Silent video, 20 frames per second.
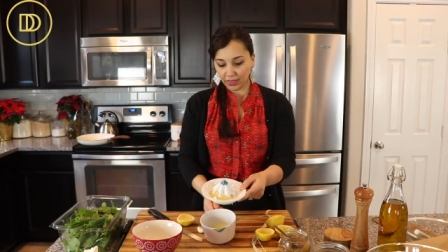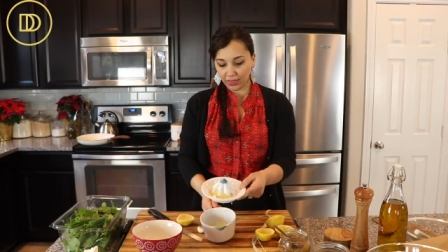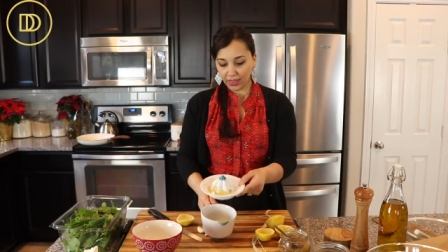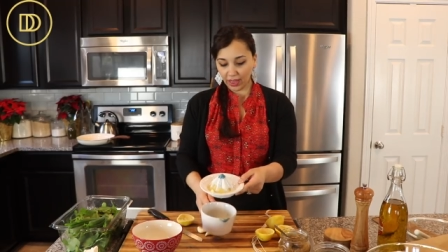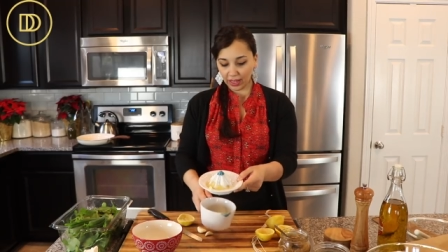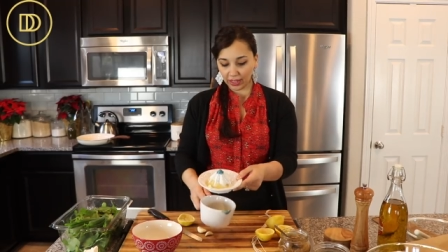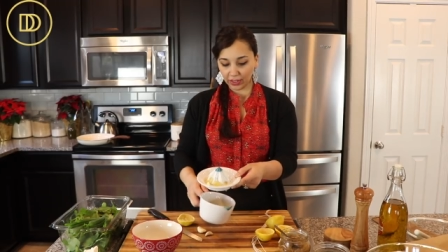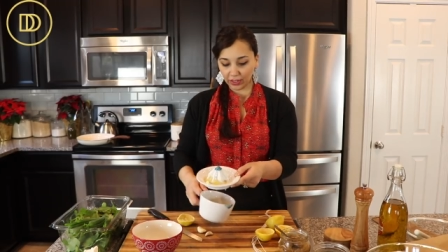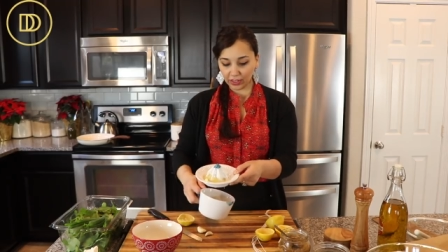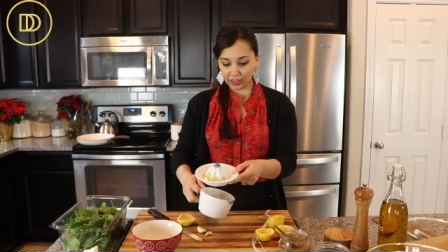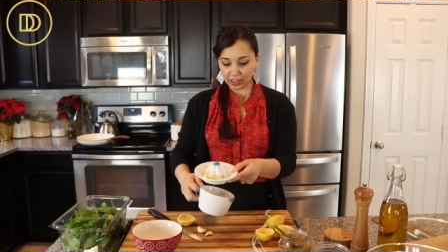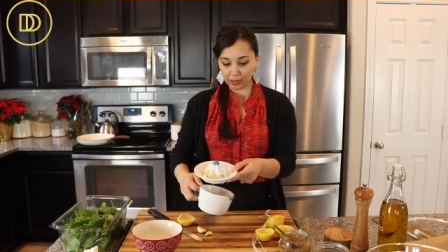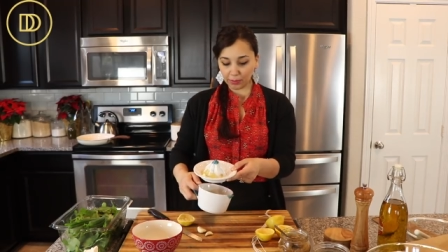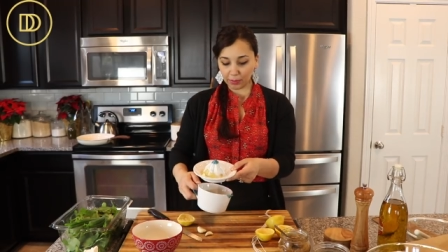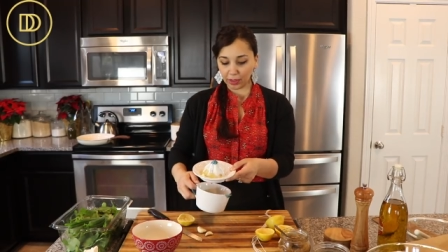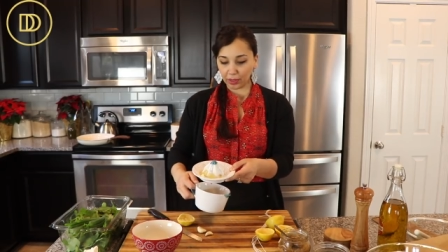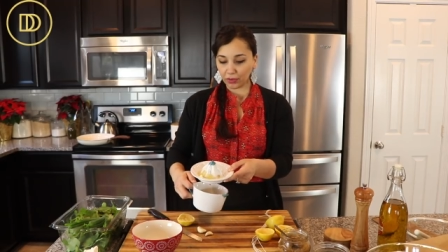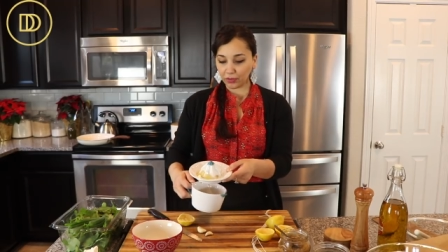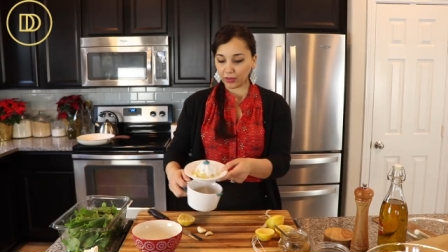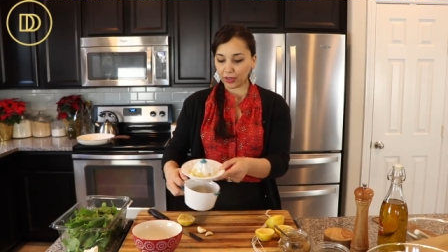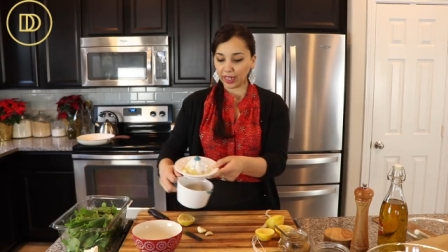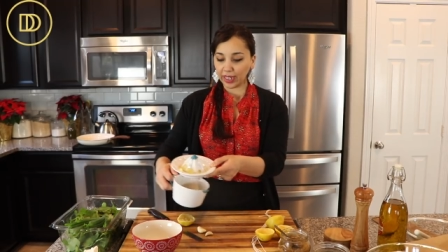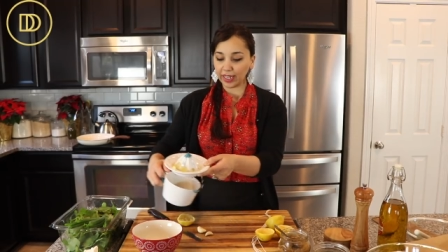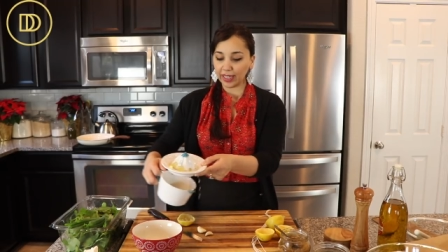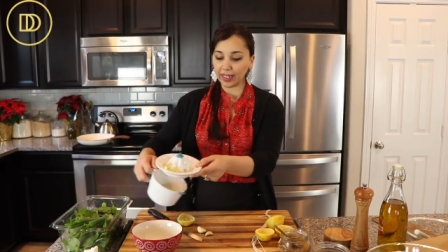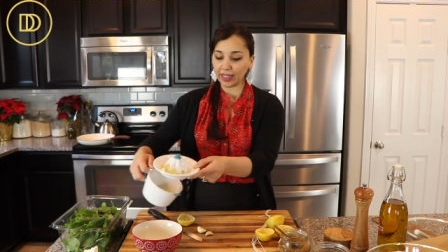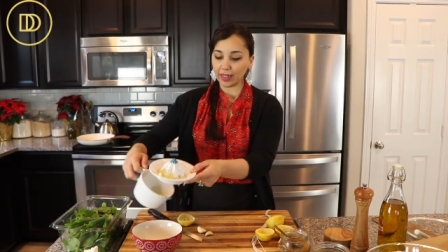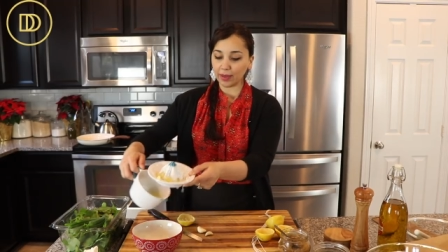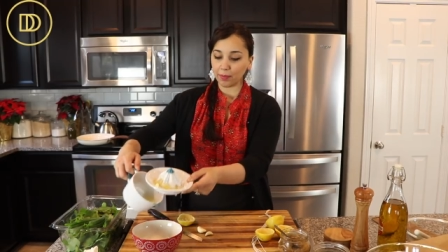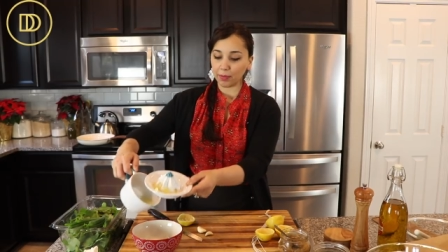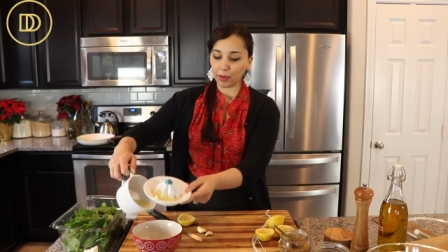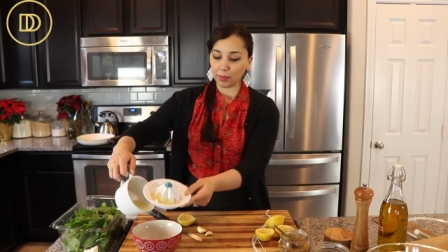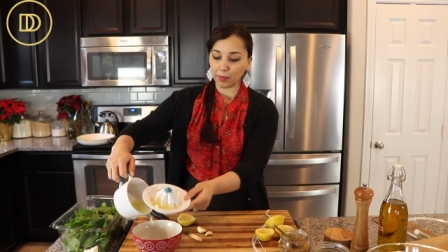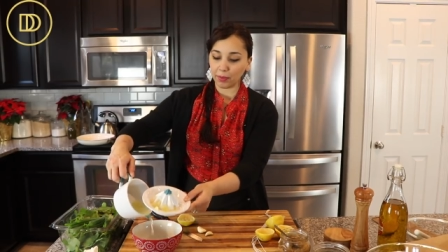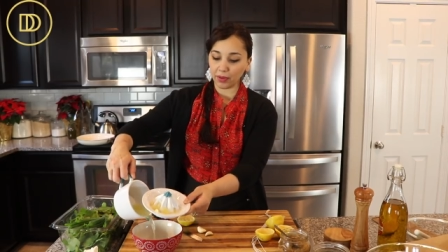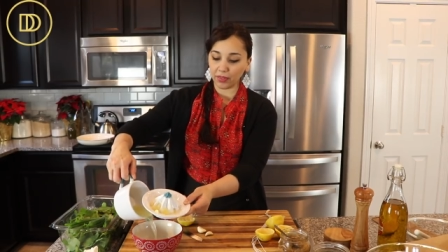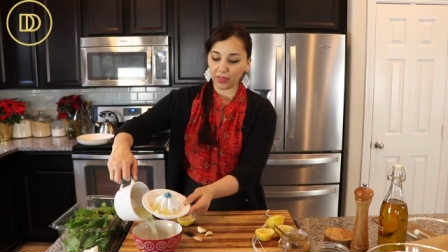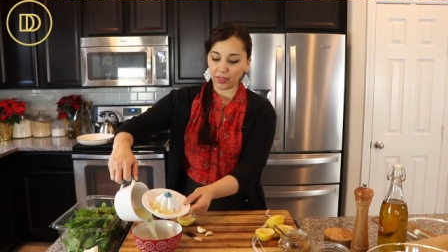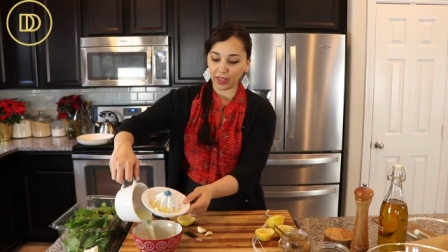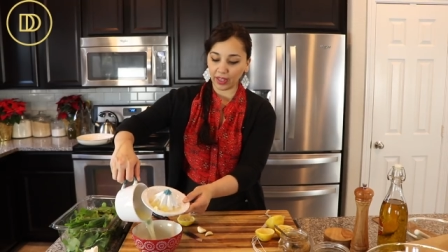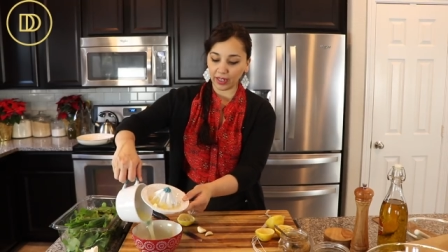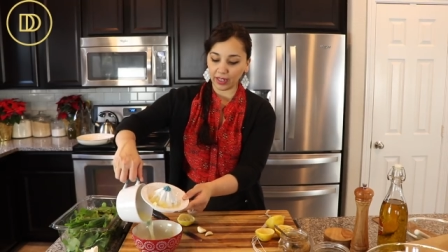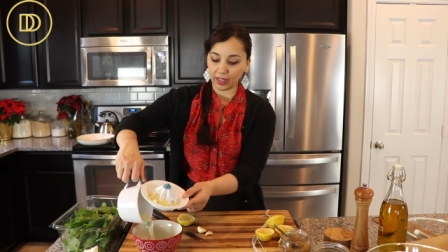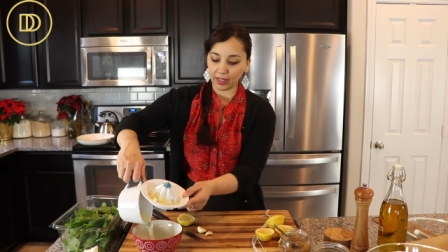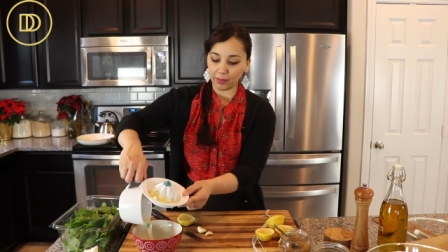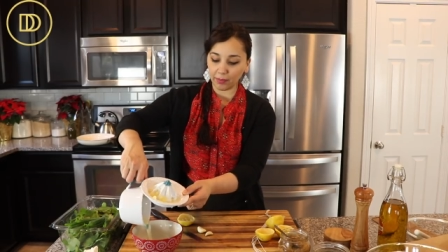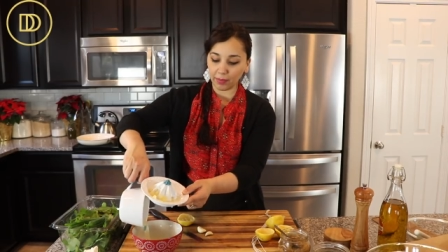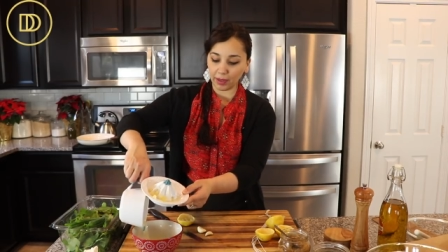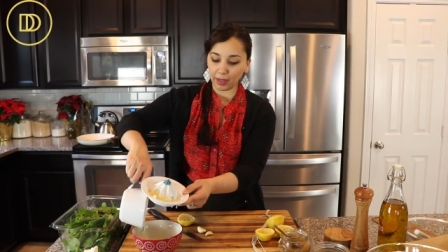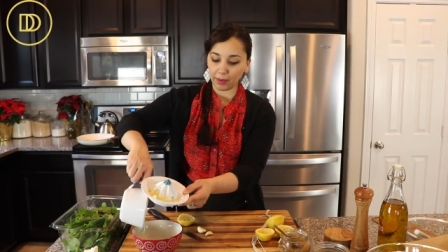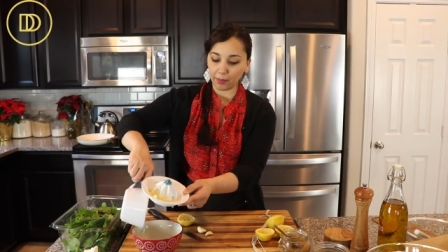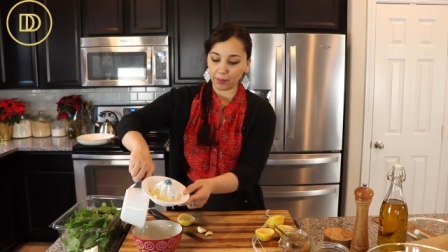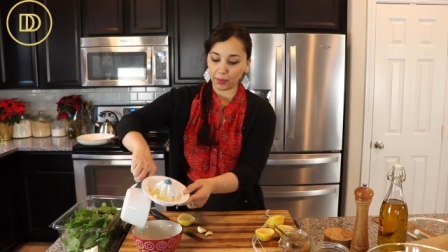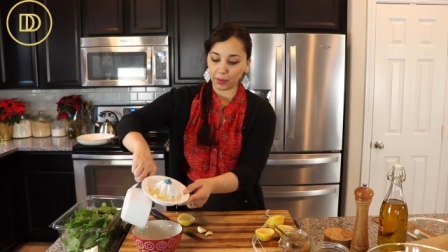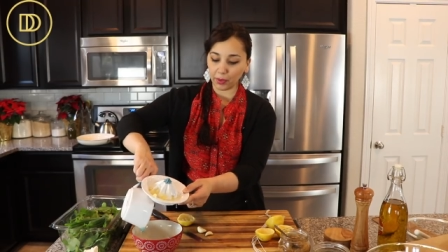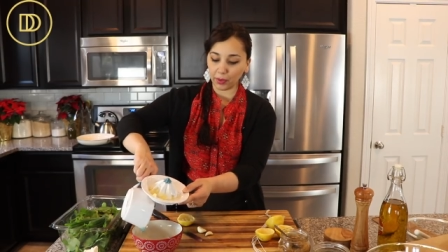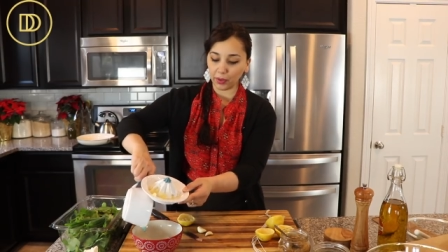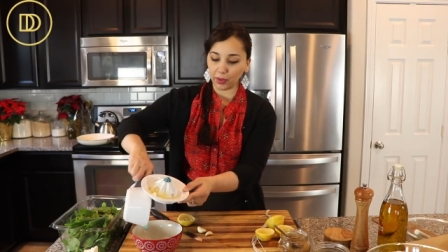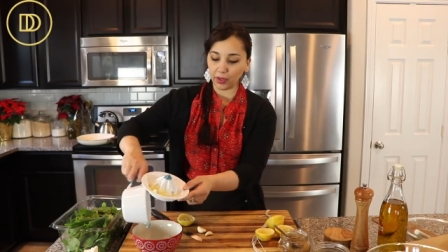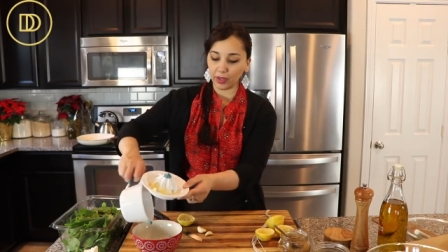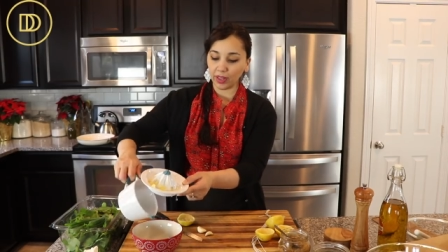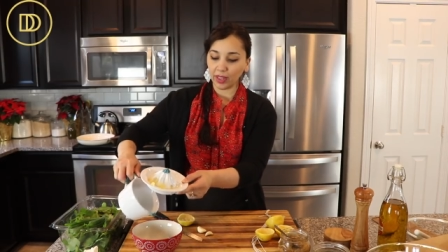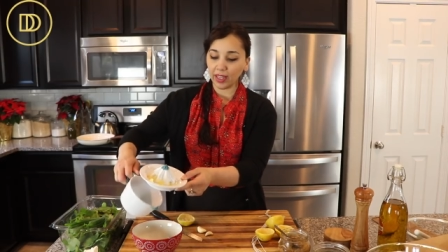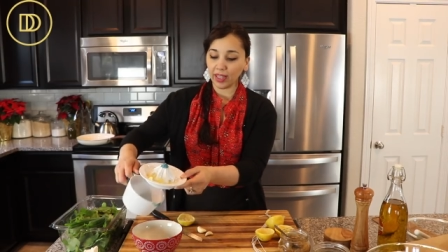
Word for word: That looks about right. I'm going to put that in my bowl.